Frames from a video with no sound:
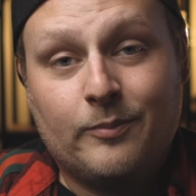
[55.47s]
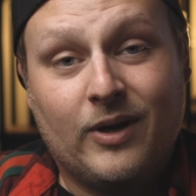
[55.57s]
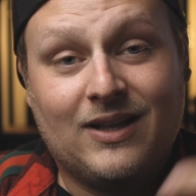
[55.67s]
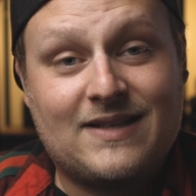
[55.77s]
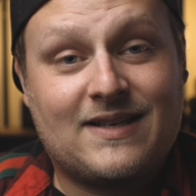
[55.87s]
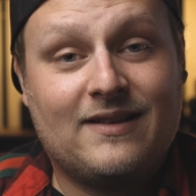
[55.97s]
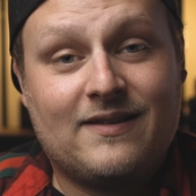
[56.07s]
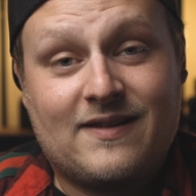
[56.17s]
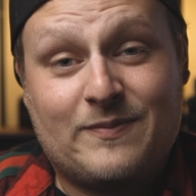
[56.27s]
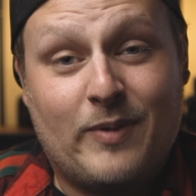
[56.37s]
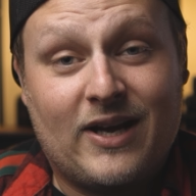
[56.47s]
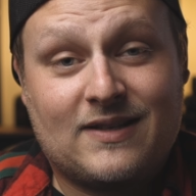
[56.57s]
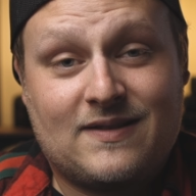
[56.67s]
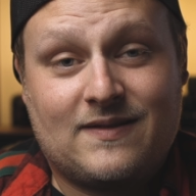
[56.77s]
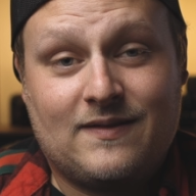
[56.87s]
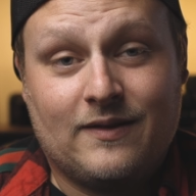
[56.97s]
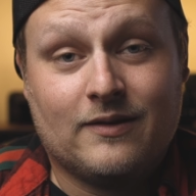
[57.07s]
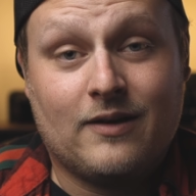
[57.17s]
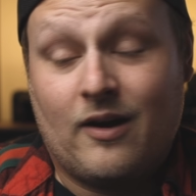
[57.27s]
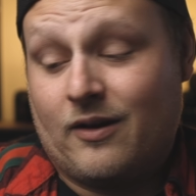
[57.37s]
But let's get into the specs.
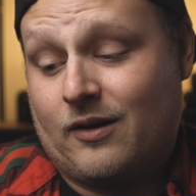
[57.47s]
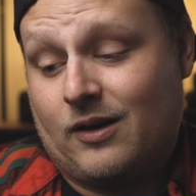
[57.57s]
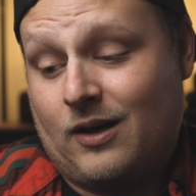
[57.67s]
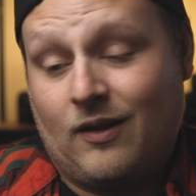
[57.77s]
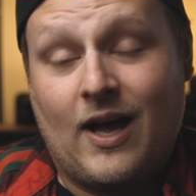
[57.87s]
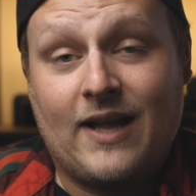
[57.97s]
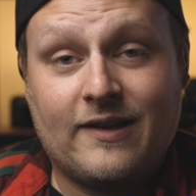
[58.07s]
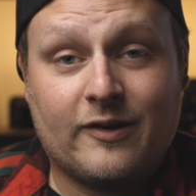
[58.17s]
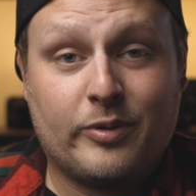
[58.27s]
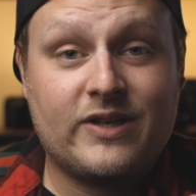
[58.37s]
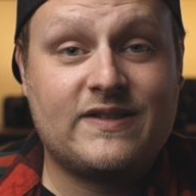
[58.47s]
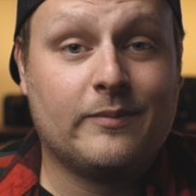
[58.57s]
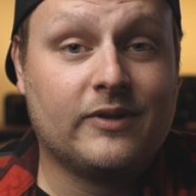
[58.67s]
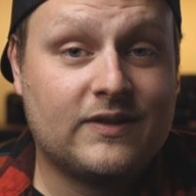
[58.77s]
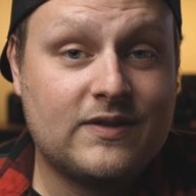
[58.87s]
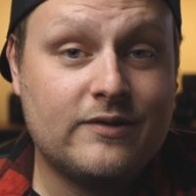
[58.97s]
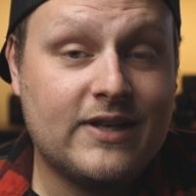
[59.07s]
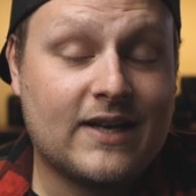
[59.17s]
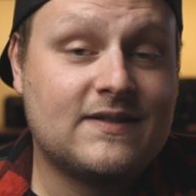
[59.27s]
There are a lot that are pretty similar to the